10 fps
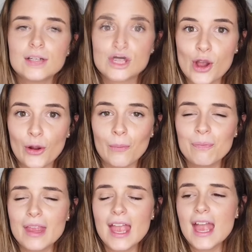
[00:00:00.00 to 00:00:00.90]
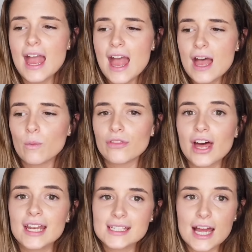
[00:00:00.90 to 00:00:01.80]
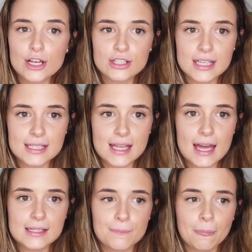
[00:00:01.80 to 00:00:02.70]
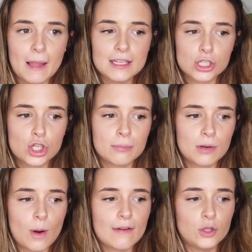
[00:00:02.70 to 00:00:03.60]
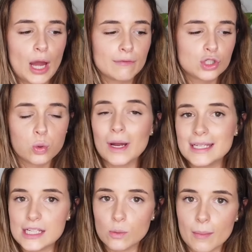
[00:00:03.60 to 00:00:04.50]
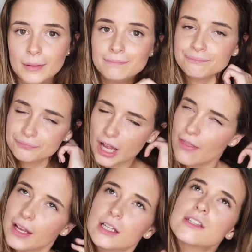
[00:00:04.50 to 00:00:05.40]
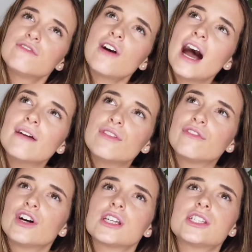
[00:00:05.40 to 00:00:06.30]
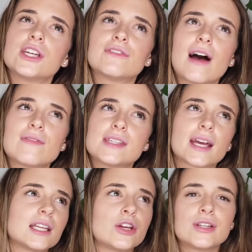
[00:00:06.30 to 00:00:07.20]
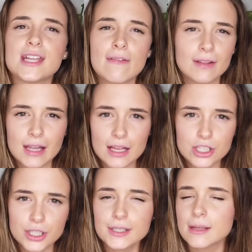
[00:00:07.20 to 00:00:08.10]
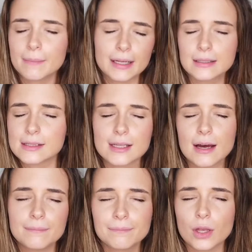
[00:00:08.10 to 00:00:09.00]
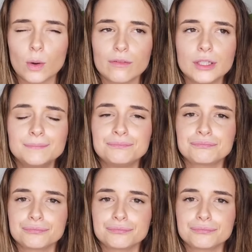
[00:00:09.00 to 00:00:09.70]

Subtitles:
So what that entails is that as a student midwife, you have 20 women. I think it's 5 the first year, 5 the second year, and 10 the last year, something to that equivalent.